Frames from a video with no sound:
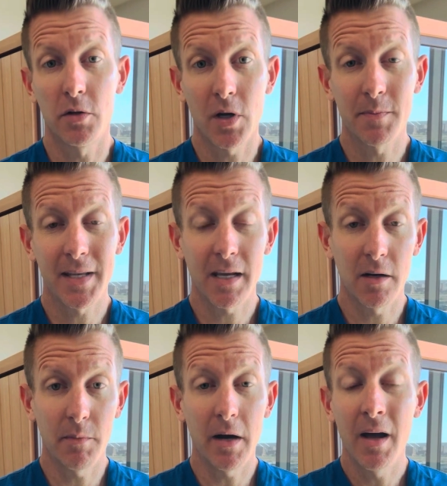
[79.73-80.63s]
So I'm thinking
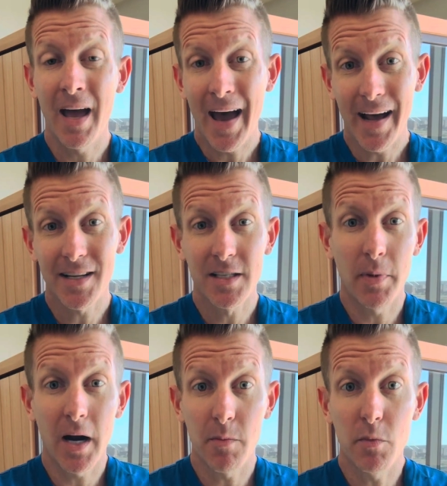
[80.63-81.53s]
about how does the
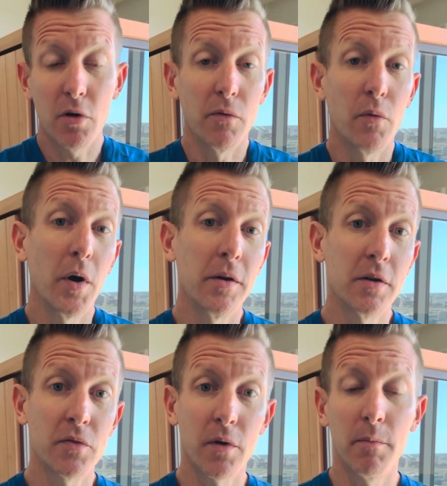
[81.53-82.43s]
body move, whether
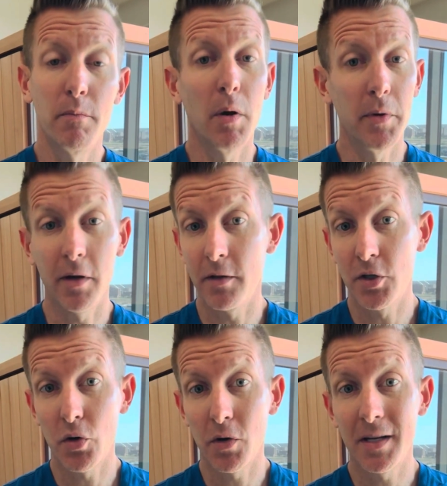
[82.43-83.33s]
it's from mobility of the
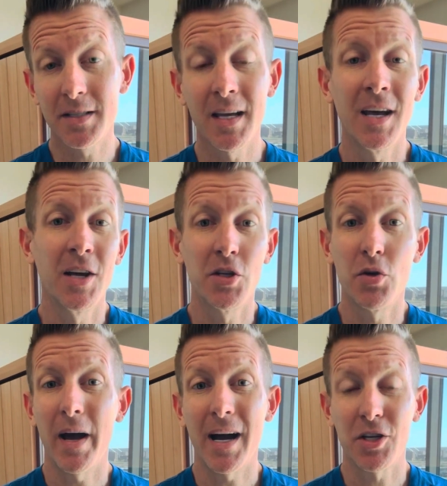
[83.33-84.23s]
joints
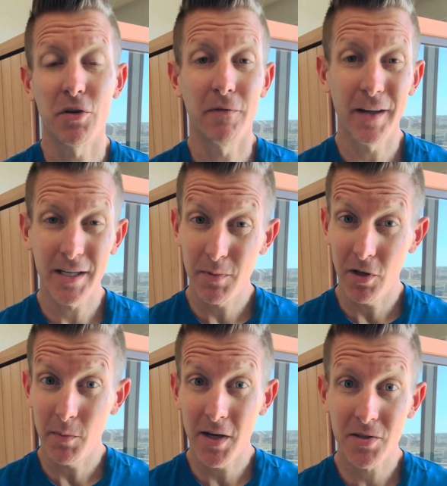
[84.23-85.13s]
to actual flexibility
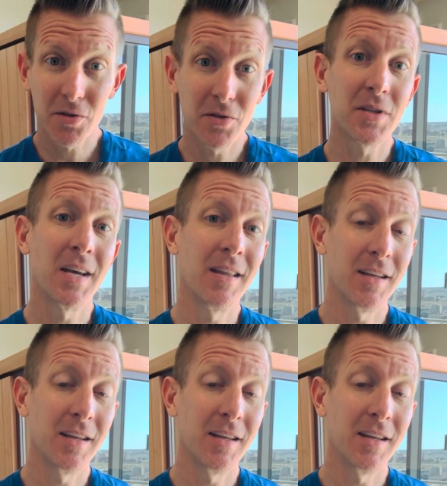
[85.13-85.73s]
of the muscles,